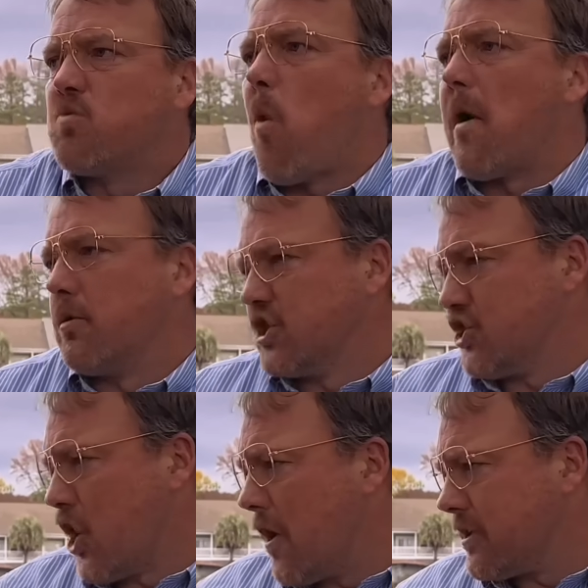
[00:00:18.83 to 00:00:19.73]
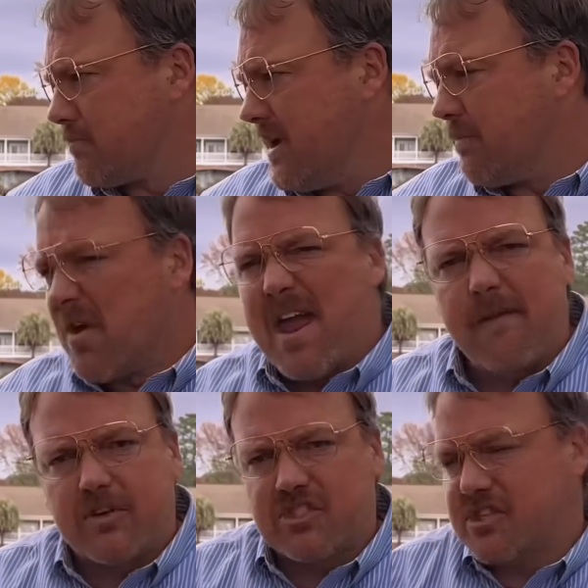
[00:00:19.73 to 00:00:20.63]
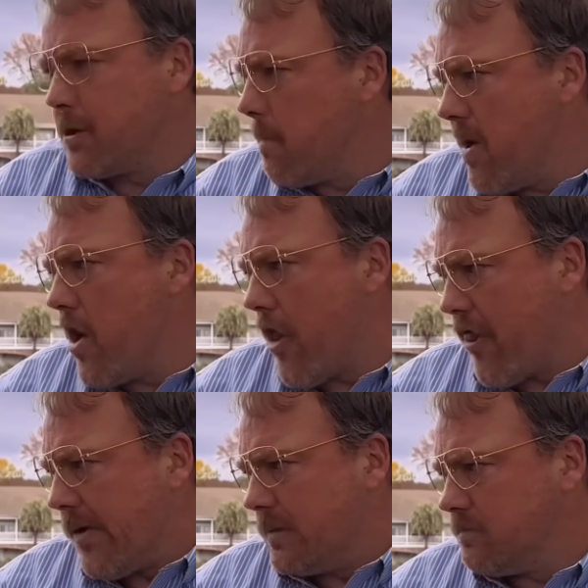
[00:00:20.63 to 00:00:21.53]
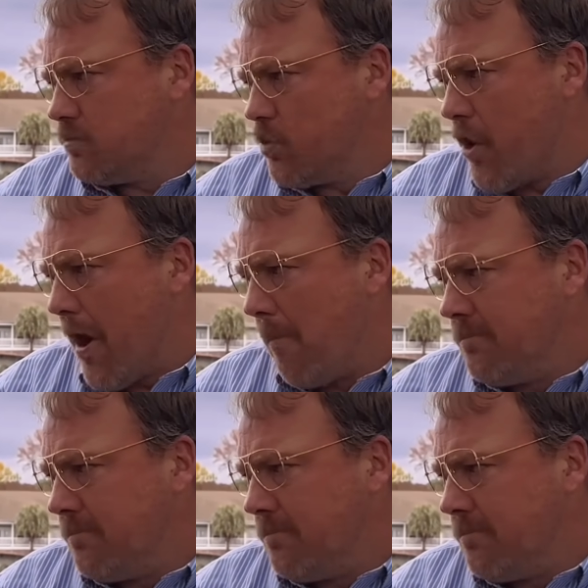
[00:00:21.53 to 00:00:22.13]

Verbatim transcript: I want to charge people every single month. Okay?